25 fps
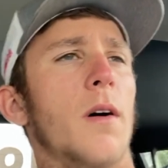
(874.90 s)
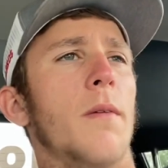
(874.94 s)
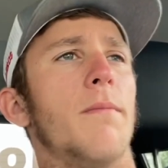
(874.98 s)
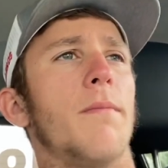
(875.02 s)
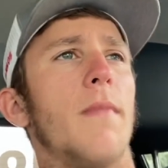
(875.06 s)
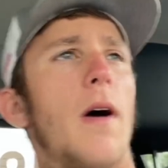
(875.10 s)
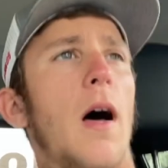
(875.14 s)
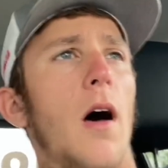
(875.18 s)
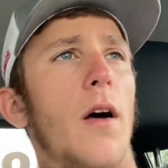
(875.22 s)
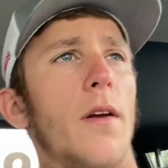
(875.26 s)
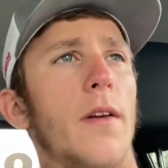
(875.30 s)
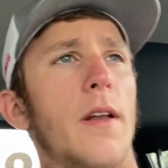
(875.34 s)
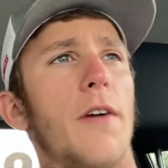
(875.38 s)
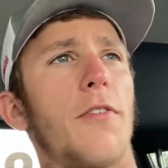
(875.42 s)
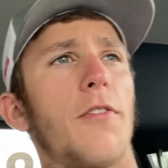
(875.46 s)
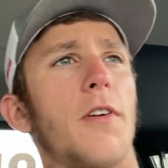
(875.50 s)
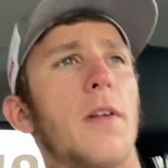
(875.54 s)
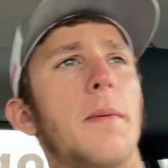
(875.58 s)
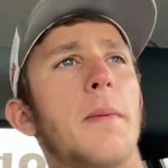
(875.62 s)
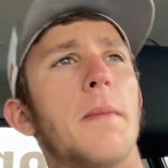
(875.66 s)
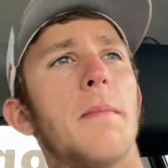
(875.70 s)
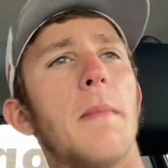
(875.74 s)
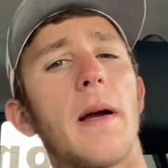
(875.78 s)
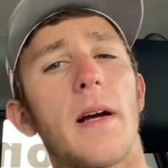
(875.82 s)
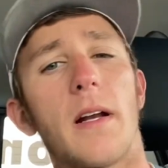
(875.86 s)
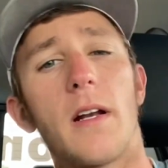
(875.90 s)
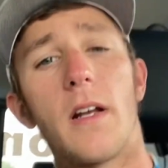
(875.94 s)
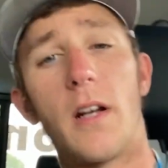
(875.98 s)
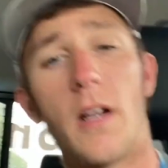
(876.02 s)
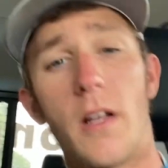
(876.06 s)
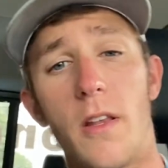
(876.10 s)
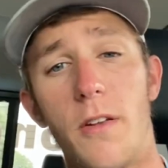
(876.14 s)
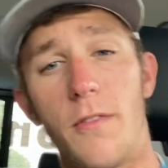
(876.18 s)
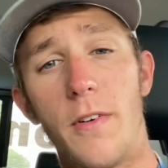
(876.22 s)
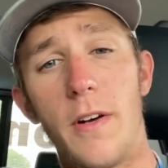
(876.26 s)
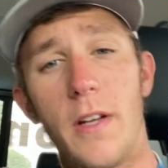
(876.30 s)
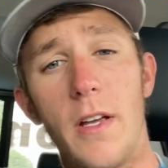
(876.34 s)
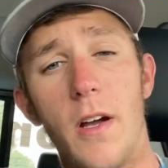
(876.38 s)
I'll definitely be making
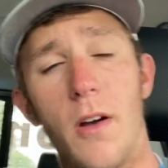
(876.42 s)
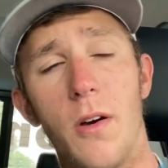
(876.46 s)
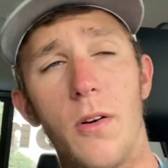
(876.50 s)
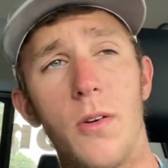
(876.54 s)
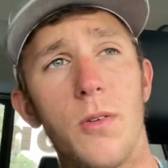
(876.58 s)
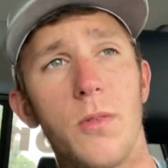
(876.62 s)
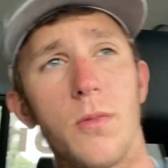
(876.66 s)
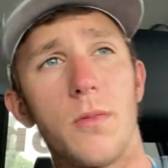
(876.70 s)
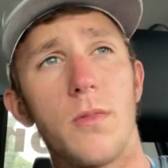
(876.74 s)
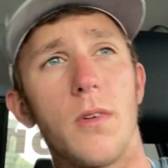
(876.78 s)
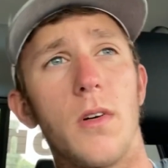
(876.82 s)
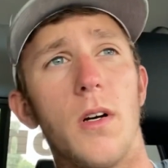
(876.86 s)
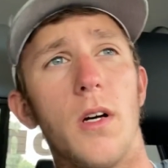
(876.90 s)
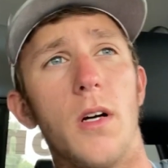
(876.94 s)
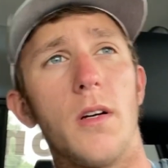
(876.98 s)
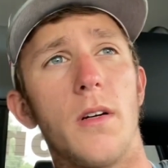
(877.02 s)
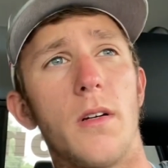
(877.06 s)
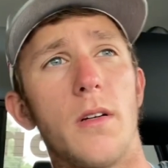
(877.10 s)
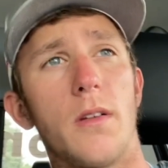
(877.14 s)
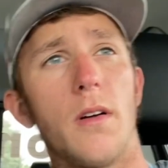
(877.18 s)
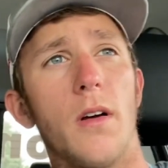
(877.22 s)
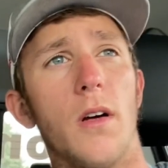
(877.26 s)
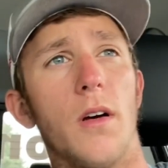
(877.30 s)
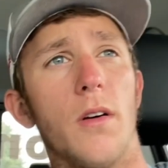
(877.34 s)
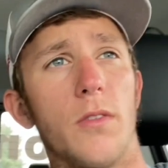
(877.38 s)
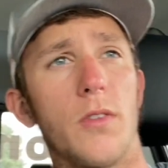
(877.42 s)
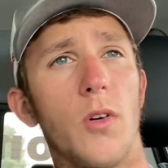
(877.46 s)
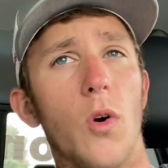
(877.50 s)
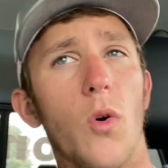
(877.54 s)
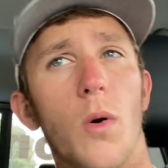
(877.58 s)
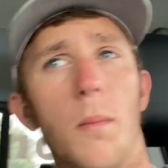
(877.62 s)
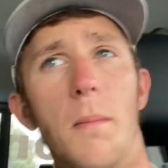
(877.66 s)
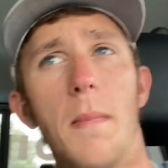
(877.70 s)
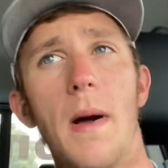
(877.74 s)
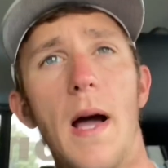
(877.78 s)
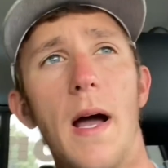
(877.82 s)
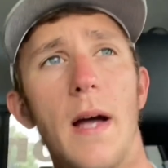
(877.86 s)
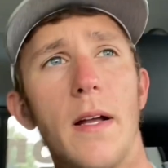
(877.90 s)
another video of going
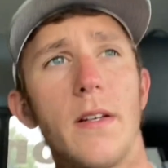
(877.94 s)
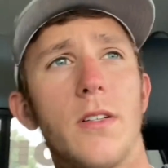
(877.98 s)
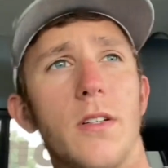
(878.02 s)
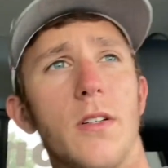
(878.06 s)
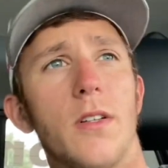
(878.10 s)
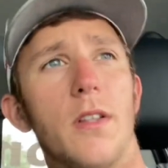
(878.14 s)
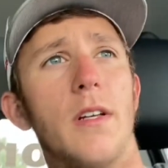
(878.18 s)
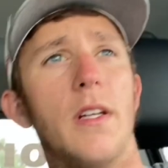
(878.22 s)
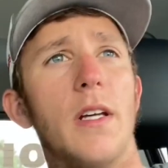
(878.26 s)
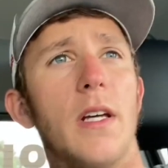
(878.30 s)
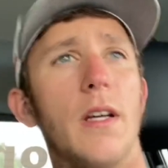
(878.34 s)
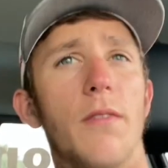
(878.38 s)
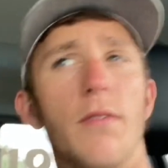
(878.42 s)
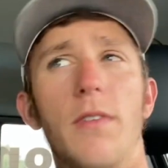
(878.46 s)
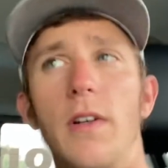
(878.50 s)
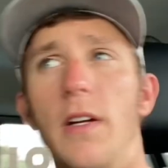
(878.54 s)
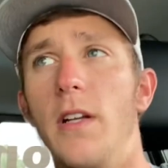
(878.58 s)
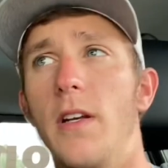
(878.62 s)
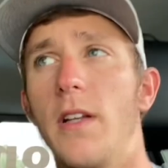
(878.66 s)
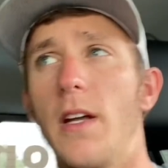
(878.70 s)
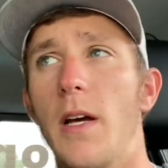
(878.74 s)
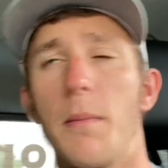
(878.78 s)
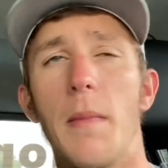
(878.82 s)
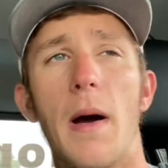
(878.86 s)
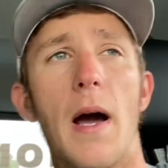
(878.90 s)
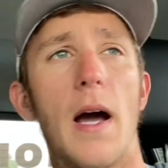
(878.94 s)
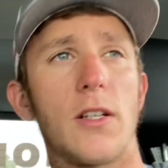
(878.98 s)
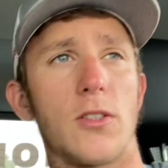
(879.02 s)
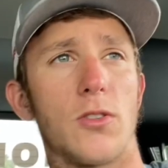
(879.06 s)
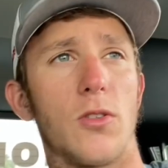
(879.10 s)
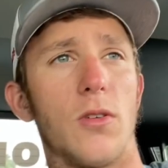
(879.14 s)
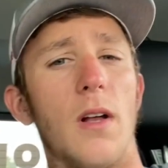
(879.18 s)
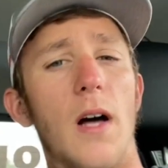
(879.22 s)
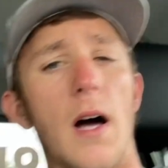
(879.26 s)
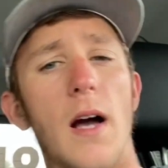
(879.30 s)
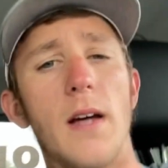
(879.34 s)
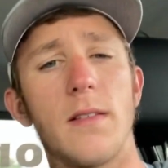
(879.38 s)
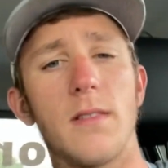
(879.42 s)
back to the DMV to take my actual
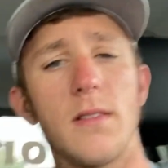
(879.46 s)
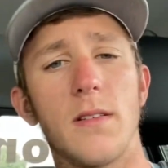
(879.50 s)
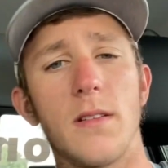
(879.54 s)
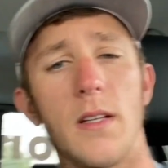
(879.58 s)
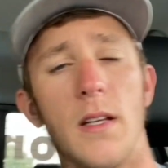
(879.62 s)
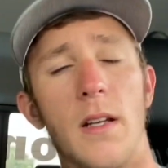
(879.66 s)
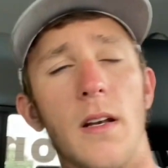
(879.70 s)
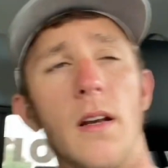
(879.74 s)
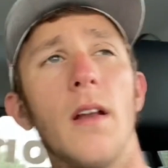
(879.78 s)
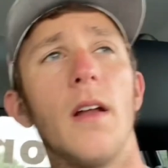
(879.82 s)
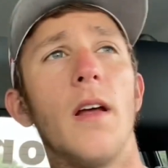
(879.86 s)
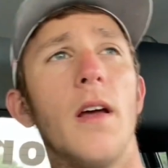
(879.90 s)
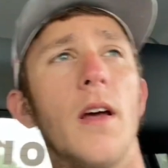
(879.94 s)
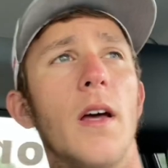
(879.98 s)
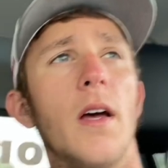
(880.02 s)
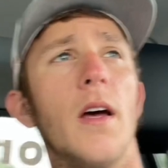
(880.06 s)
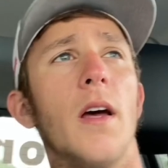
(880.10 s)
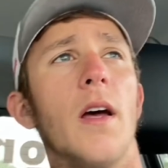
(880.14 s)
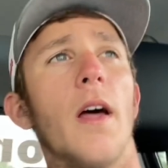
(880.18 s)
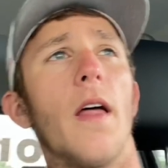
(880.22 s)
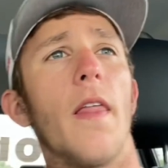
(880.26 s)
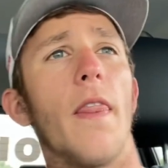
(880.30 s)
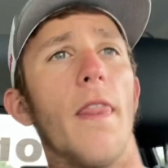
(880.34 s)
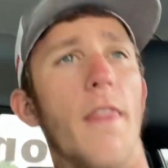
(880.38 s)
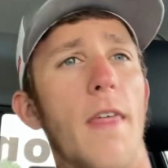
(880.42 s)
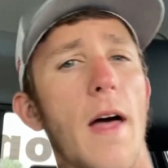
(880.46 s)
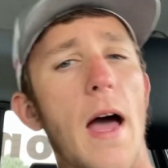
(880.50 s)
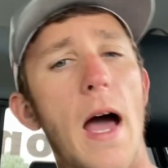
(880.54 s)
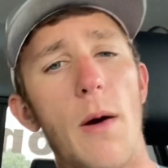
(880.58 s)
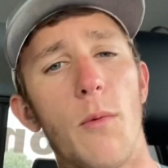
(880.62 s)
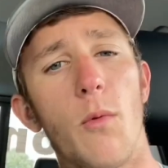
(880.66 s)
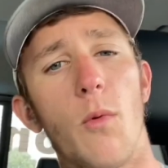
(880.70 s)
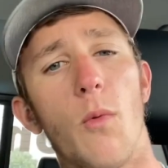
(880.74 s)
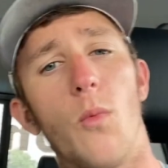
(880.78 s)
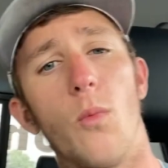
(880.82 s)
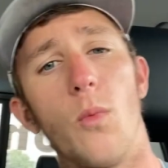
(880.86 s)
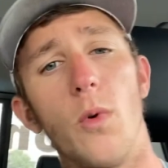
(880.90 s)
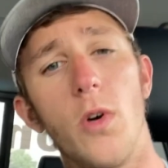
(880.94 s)
license, and that
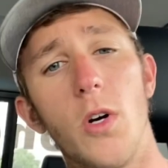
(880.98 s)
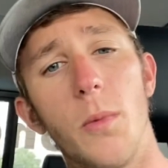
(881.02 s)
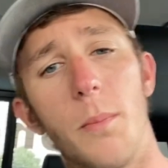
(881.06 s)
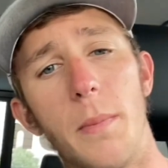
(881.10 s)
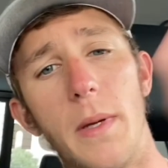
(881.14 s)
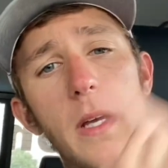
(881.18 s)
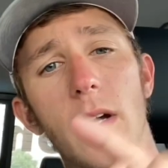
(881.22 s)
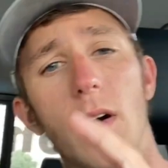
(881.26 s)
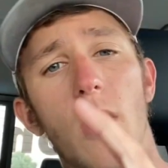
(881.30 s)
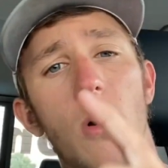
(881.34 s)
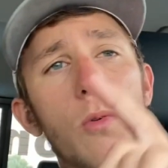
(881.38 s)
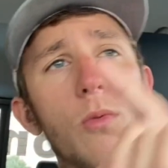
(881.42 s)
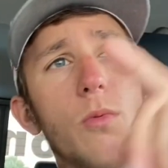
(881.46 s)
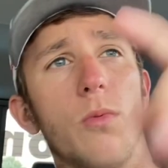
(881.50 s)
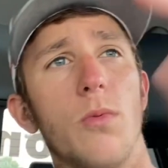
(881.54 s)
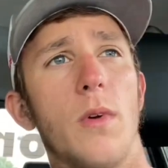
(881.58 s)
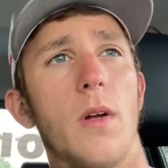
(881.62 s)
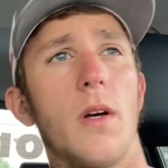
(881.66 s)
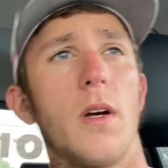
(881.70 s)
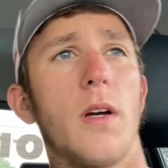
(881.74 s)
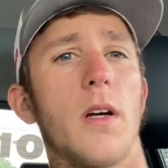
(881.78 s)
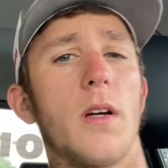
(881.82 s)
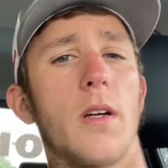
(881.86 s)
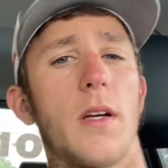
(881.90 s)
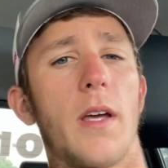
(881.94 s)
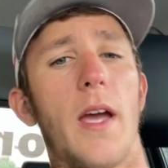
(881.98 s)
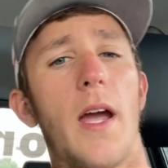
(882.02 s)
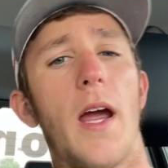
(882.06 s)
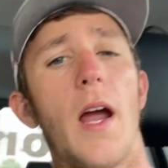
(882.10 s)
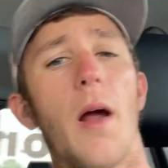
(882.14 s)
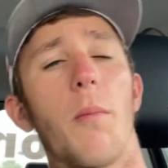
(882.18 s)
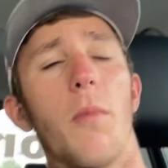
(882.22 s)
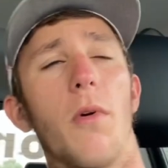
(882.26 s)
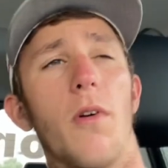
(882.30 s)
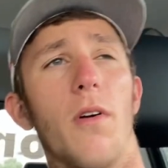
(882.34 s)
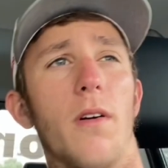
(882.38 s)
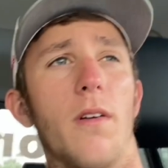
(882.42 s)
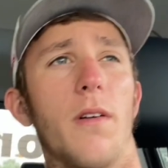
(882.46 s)
one will be on
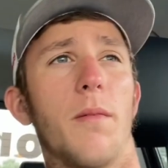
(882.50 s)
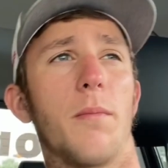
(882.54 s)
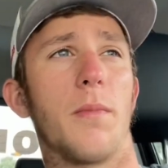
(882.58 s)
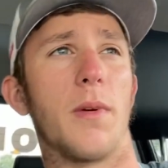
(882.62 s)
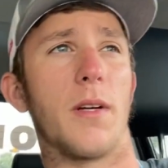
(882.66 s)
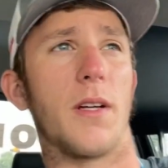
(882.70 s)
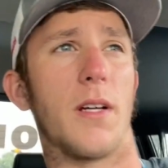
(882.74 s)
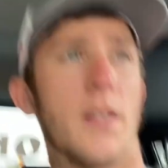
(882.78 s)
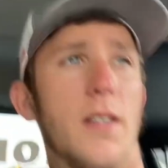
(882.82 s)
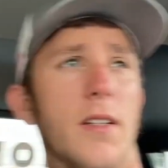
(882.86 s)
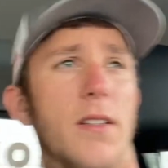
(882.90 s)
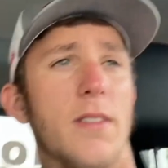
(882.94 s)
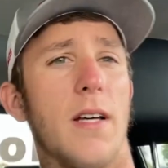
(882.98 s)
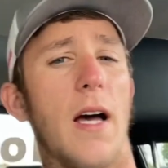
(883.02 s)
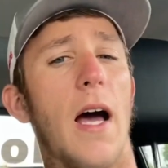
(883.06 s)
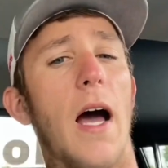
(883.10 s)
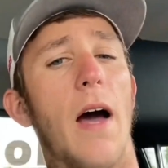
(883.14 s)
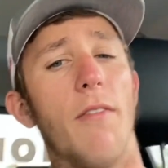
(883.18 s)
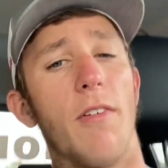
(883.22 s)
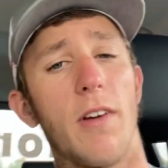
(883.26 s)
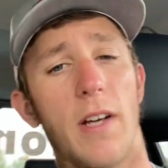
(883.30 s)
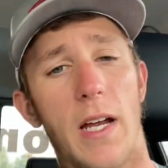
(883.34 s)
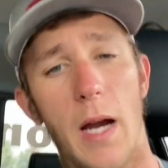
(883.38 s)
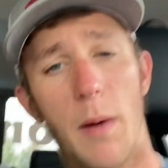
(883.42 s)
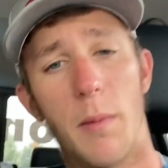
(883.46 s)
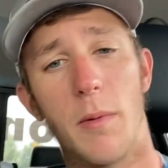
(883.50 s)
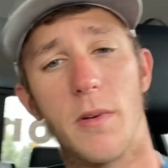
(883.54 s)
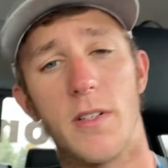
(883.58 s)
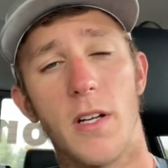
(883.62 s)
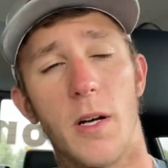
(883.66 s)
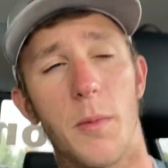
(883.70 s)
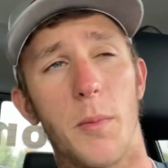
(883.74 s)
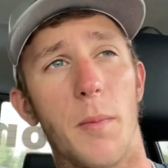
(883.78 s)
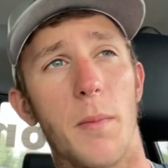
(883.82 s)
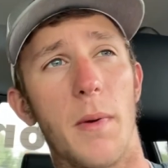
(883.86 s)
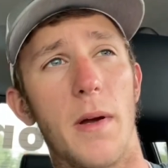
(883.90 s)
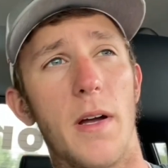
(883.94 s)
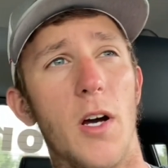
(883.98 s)
camera because I have the camera set
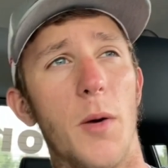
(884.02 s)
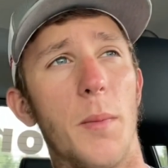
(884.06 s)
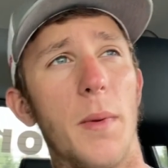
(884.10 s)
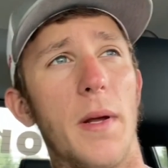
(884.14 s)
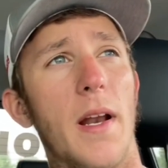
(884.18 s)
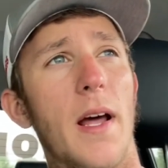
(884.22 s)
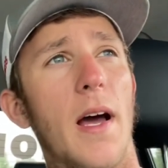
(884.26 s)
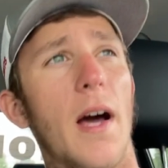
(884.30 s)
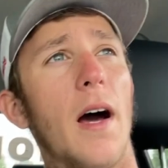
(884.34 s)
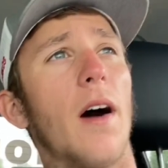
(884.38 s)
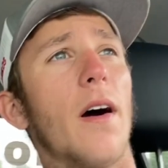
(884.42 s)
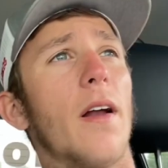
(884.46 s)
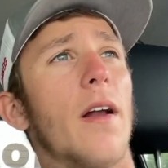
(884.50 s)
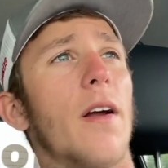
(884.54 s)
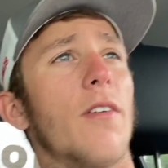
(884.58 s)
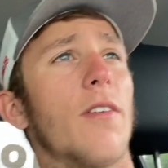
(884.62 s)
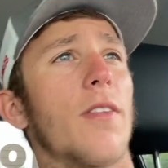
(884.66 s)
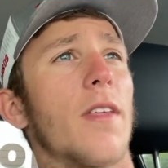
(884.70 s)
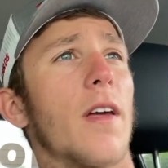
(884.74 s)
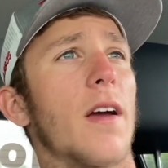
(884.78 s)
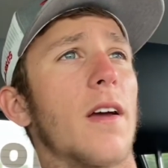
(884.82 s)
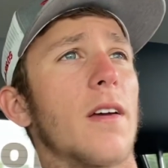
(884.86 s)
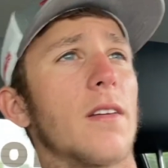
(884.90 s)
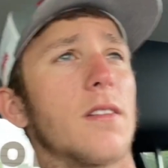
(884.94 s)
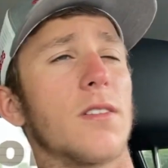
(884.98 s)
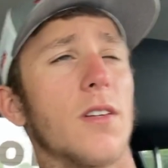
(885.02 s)
up on my helmet now and everything.